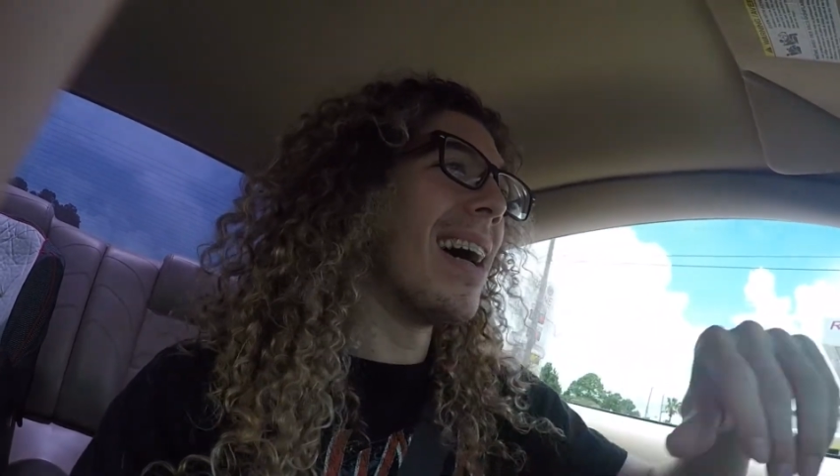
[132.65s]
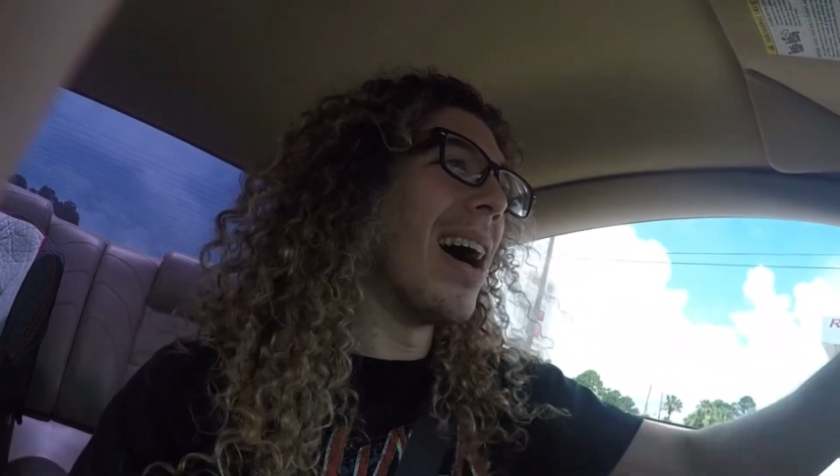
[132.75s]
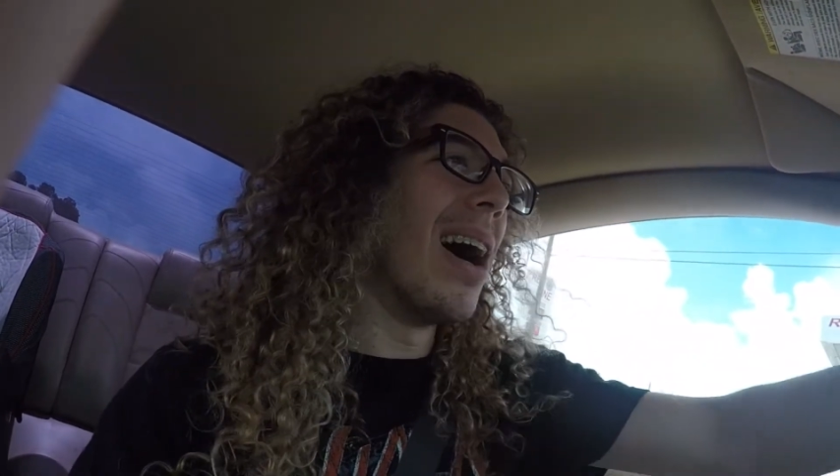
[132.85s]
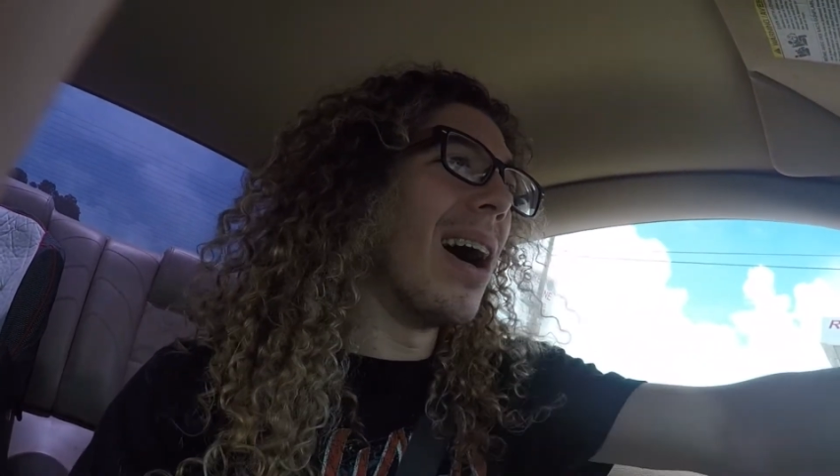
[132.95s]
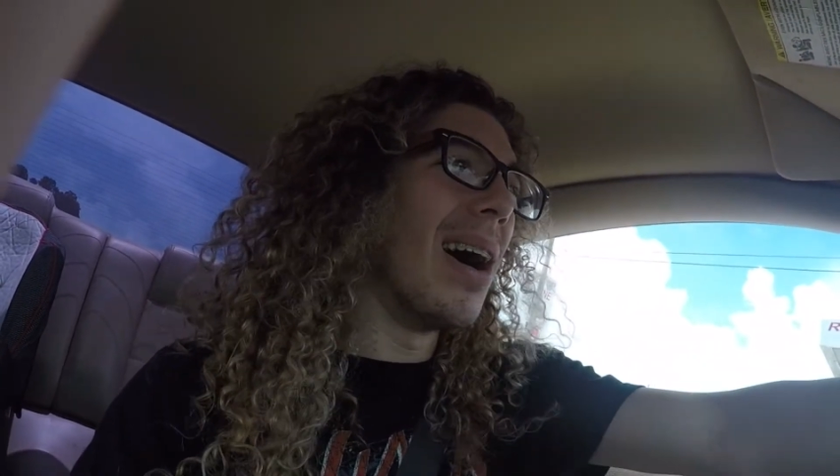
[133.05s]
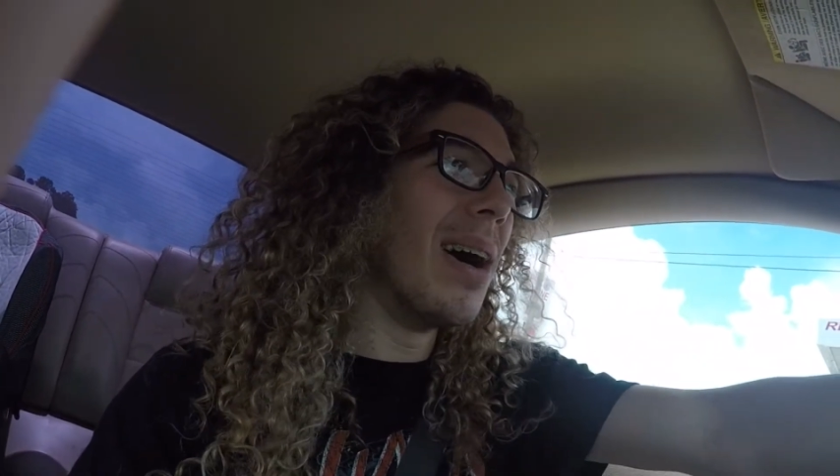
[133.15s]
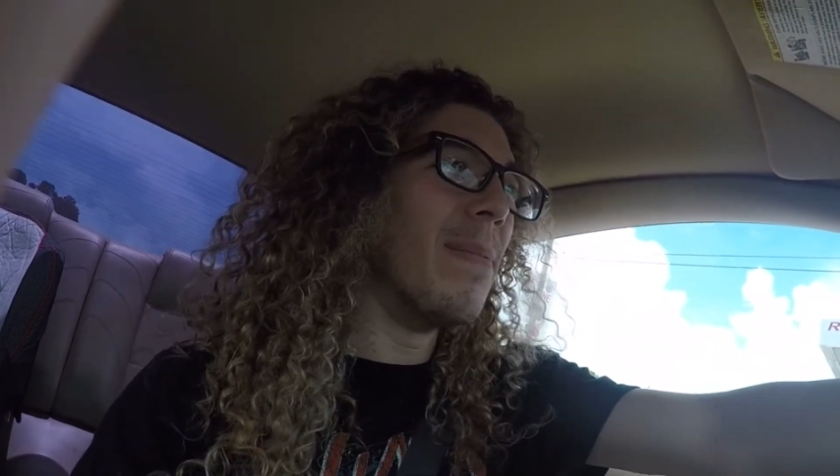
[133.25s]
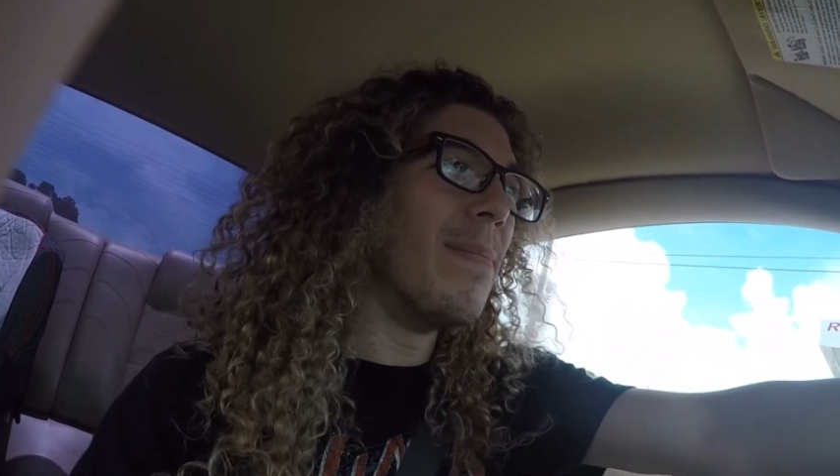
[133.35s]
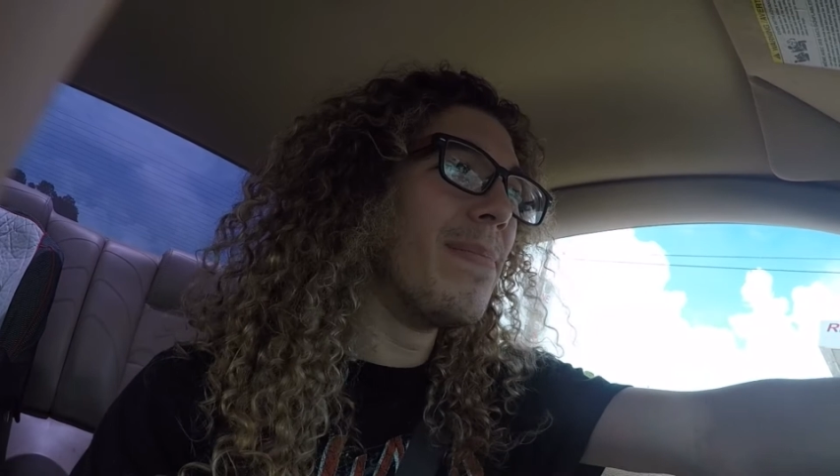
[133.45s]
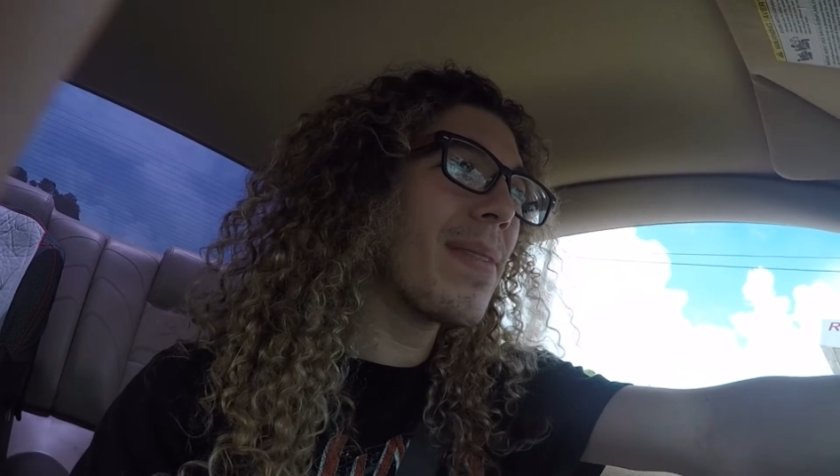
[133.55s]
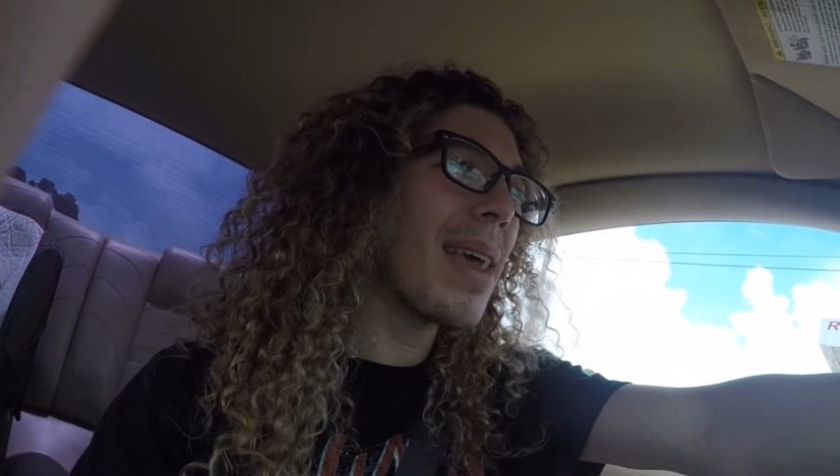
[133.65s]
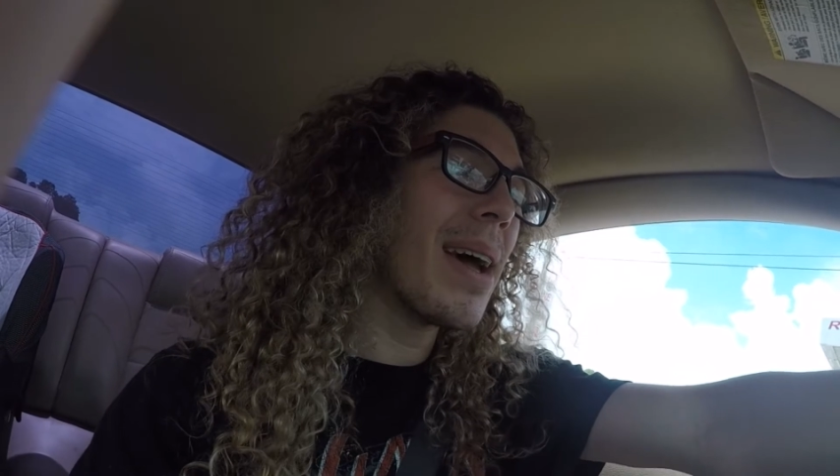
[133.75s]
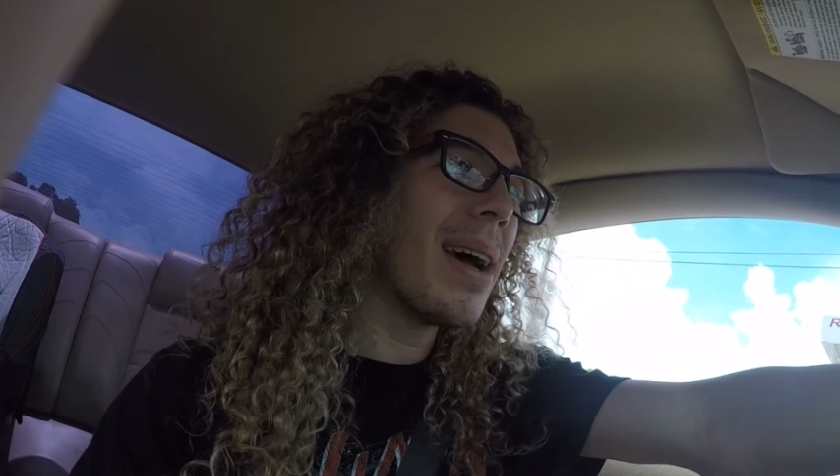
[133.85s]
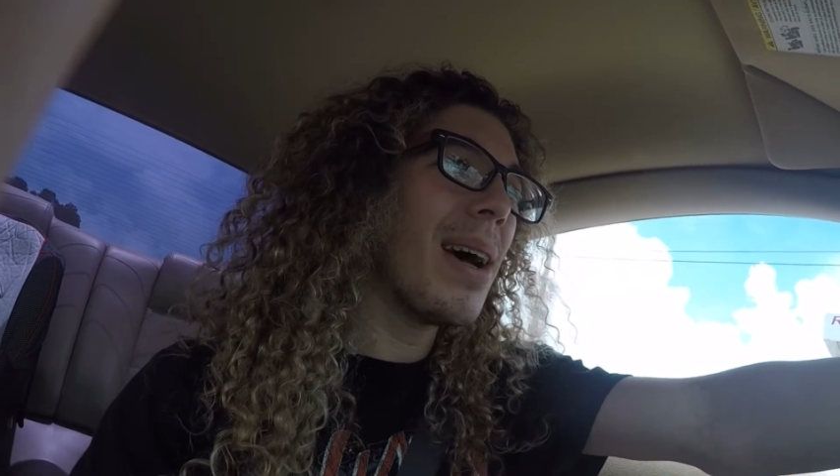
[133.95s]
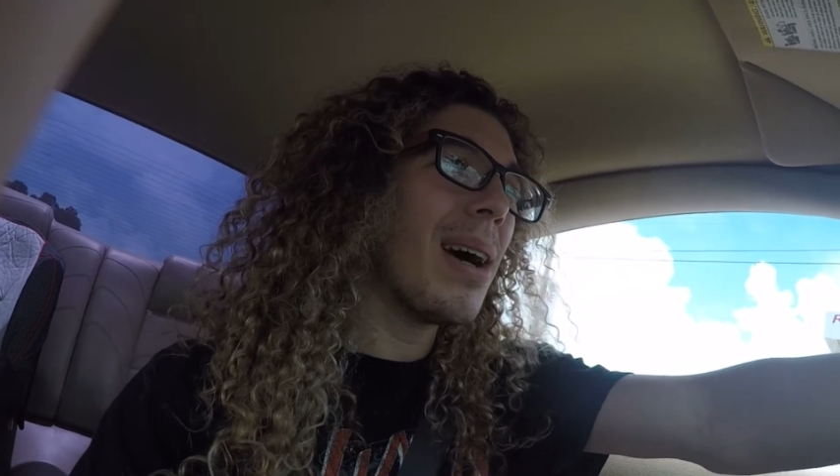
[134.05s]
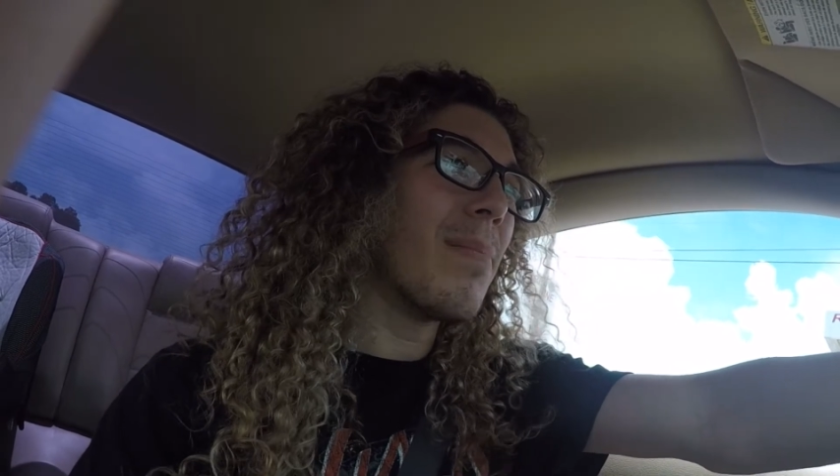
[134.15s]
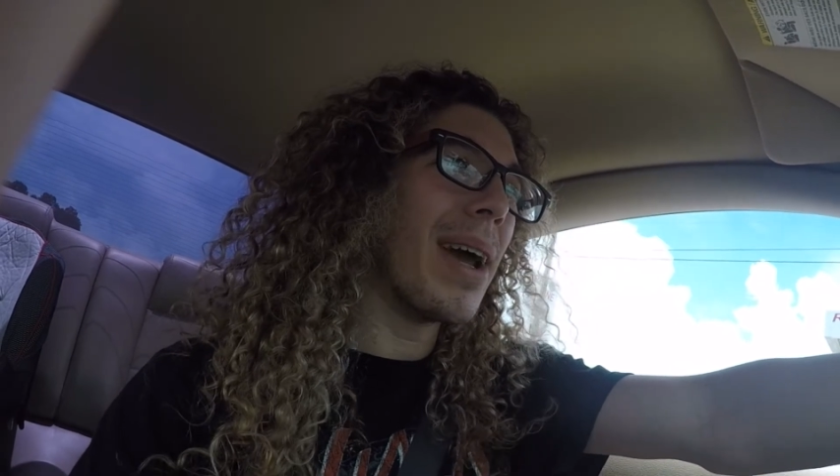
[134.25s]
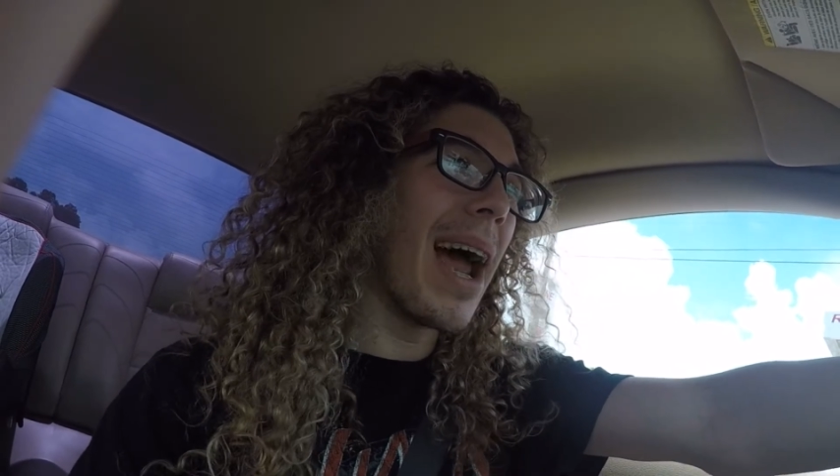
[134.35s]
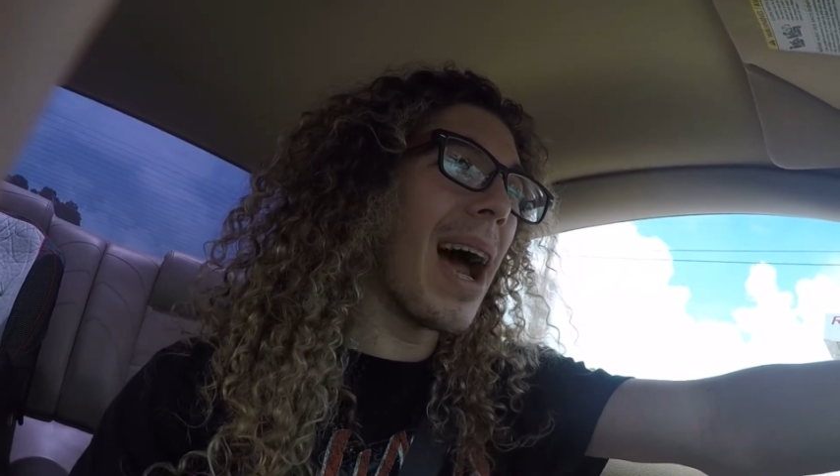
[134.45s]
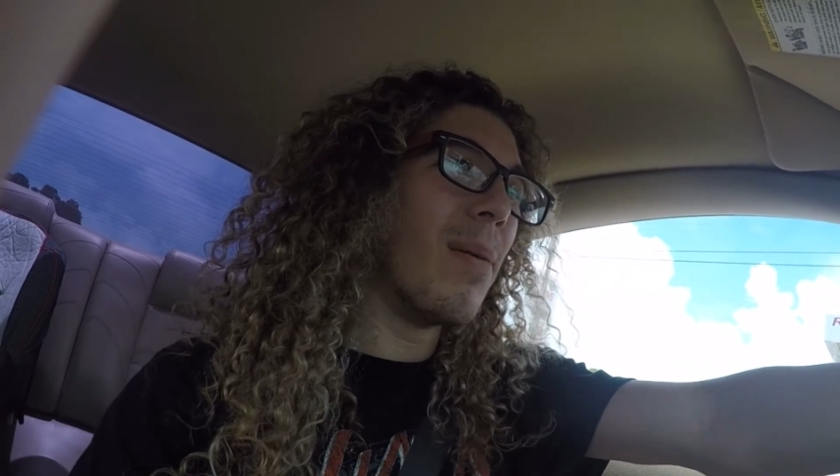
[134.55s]
um, but
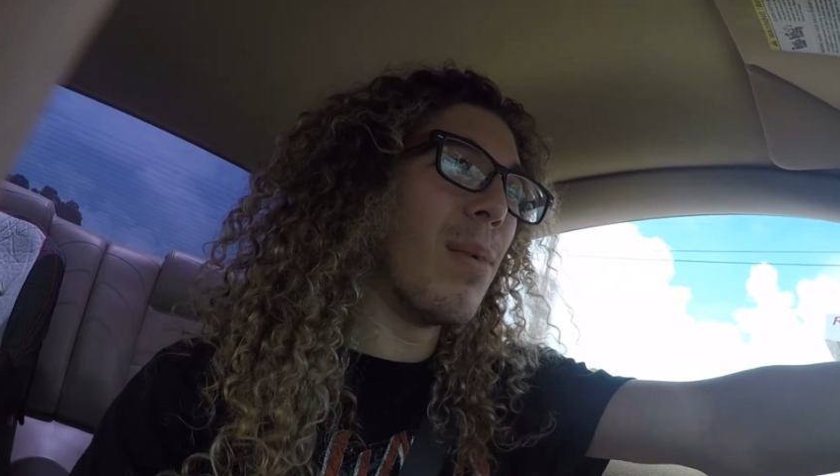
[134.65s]
yeah,